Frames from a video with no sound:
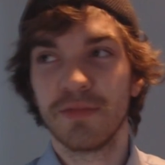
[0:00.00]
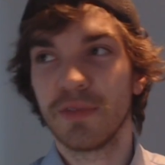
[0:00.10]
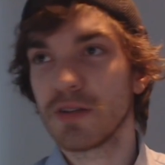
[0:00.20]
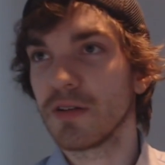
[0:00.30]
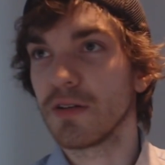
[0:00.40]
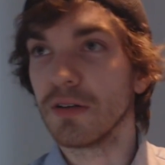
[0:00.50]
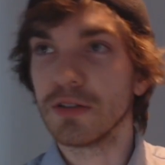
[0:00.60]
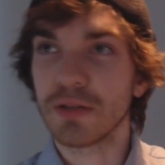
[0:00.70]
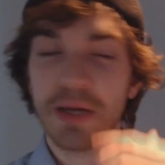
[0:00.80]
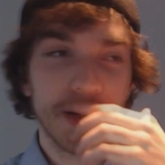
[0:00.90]
that's not a
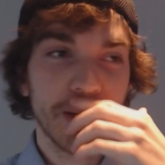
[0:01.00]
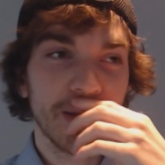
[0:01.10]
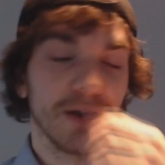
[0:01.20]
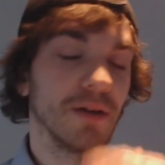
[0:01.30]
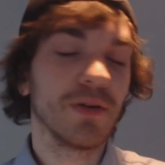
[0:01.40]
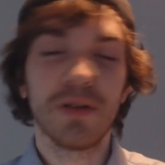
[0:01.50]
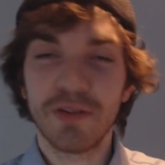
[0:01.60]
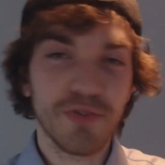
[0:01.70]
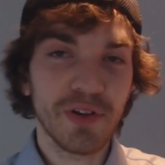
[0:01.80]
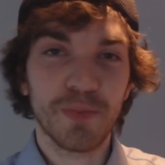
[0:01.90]
country, well,
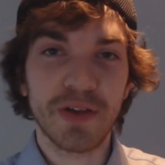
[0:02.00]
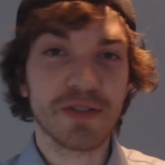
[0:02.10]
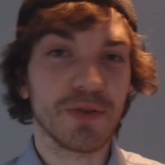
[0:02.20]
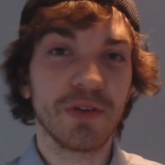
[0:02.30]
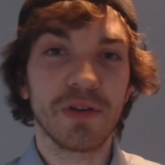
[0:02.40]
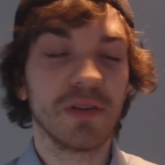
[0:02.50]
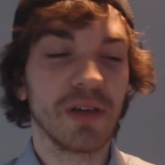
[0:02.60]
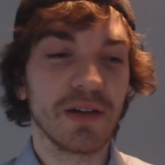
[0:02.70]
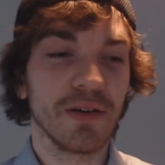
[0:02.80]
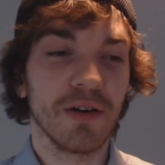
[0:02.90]
in the Philippines or in
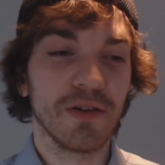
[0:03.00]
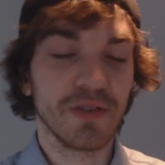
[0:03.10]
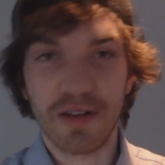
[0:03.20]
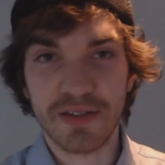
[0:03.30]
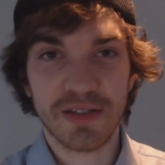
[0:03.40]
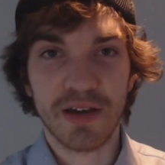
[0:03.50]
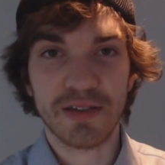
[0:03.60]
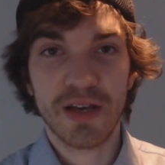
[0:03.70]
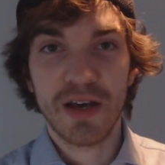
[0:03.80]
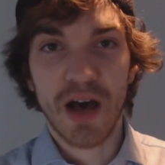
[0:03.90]
the United
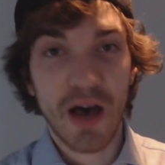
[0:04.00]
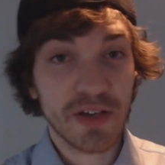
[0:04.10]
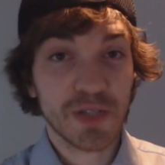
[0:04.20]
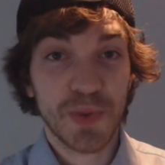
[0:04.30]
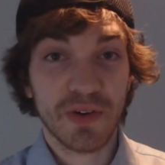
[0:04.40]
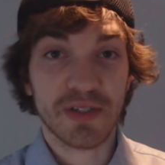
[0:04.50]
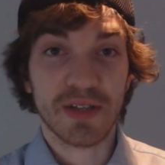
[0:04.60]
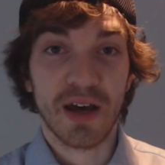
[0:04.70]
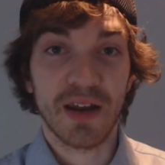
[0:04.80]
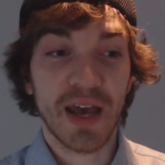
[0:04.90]
States. I've experienced
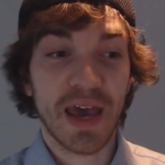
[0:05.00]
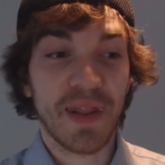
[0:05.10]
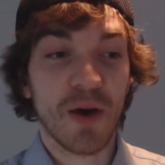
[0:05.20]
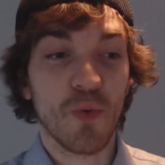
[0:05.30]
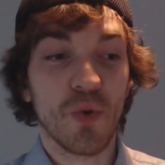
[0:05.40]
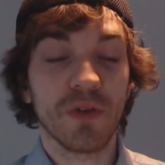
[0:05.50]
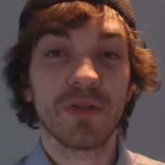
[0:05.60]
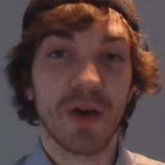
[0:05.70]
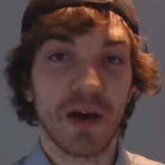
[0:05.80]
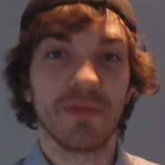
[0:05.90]
that and I
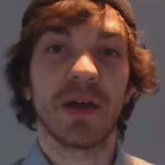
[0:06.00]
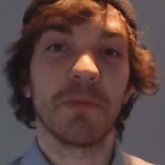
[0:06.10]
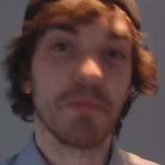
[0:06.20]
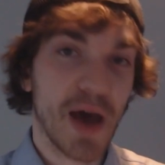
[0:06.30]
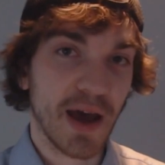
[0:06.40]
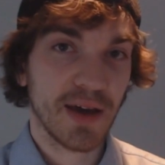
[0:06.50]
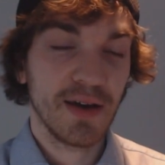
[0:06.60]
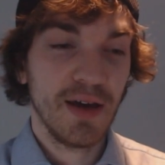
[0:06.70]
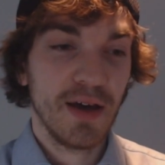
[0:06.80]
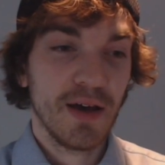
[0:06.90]
want to have that back.
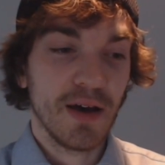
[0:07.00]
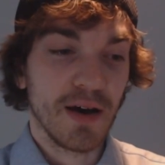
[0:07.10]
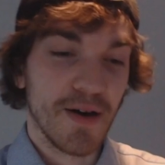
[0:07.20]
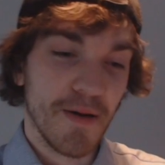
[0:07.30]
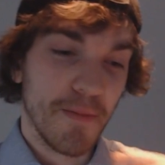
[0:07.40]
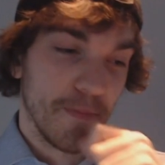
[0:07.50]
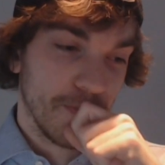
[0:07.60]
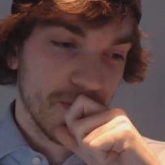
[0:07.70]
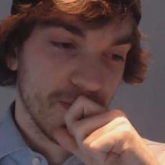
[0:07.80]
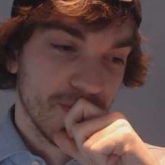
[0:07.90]

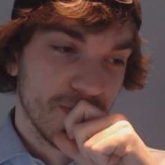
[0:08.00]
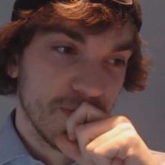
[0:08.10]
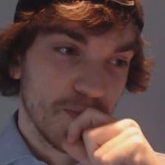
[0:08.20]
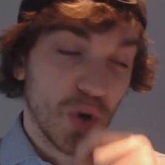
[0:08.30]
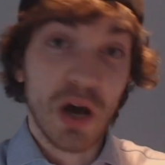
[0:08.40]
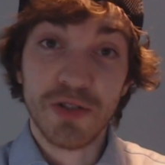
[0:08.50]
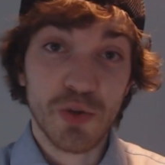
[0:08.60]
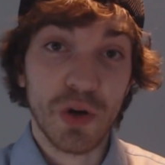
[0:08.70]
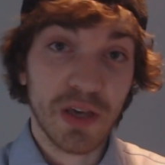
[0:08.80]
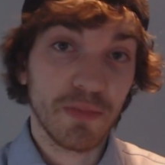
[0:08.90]
But I also
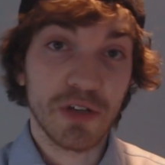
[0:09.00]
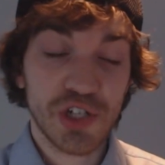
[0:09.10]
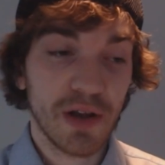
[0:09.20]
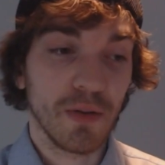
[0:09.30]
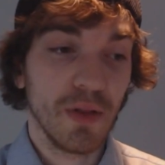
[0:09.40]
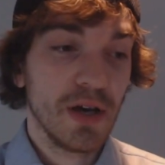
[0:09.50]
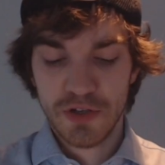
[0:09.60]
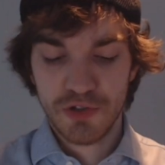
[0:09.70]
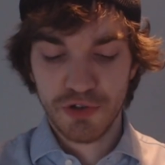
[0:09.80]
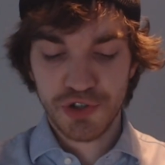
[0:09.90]
want to keep the channel.
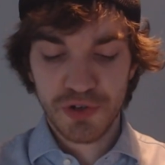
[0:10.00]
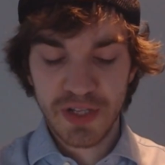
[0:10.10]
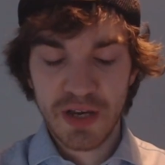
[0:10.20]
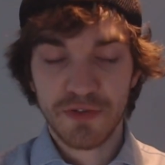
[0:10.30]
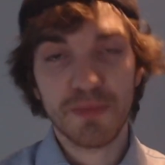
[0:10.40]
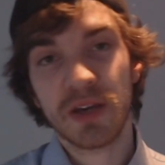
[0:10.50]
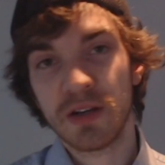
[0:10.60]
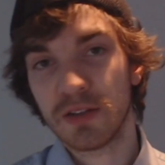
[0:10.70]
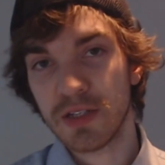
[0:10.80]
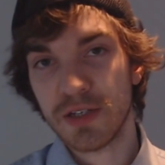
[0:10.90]
So shortly after making
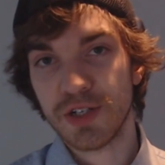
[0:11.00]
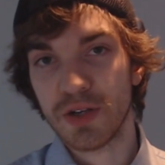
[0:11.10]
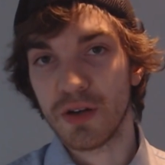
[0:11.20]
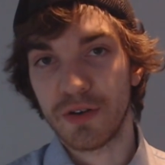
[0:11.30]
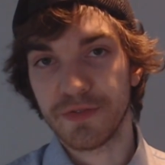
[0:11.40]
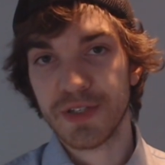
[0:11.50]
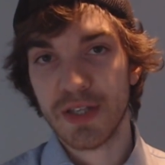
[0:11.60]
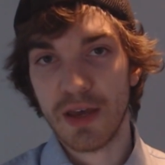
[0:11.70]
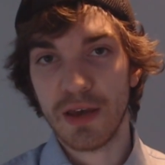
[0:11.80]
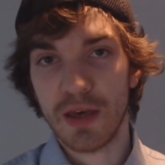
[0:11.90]
a decision of
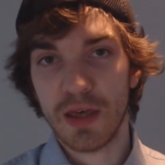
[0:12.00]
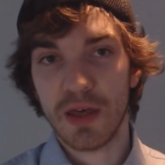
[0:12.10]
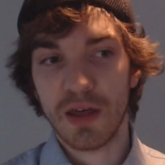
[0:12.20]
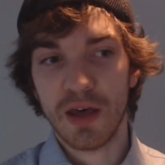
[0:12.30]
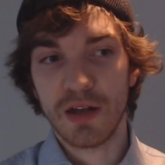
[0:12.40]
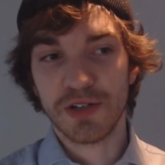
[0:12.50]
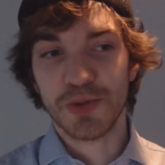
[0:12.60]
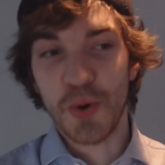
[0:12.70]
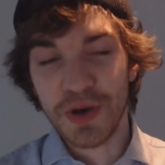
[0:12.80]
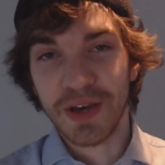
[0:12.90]
staying here and
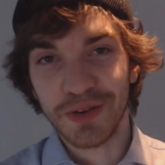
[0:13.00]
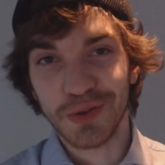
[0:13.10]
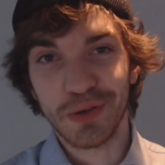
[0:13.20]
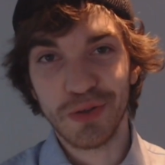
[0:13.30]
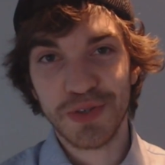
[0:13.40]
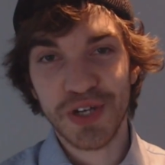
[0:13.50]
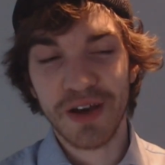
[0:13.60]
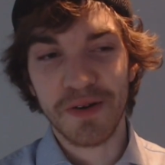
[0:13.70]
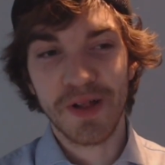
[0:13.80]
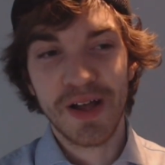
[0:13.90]
just working on the YouTube
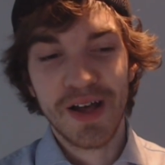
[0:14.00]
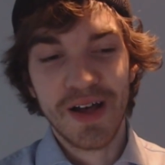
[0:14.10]
channel,